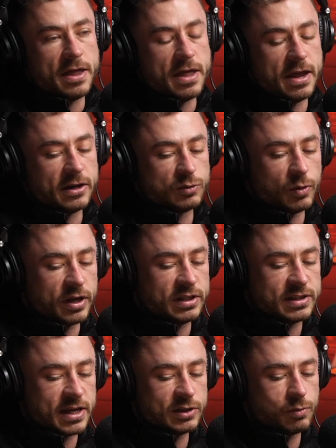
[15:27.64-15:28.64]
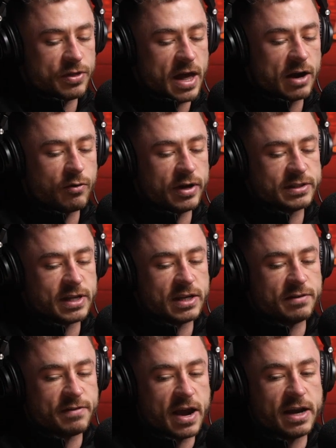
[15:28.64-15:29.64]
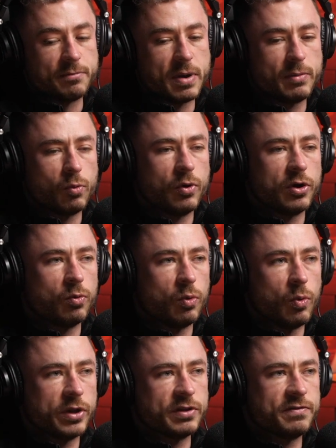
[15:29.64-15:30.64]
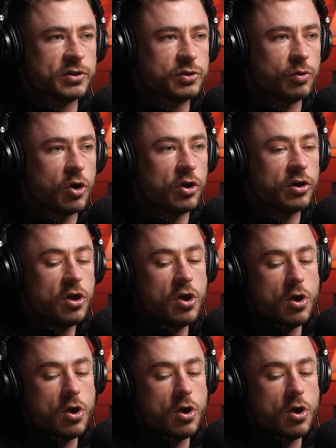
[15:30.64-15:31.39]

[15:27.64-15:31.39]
And then it's one of these things where that creates that divide, and people wonder, well, what the fuck's going on?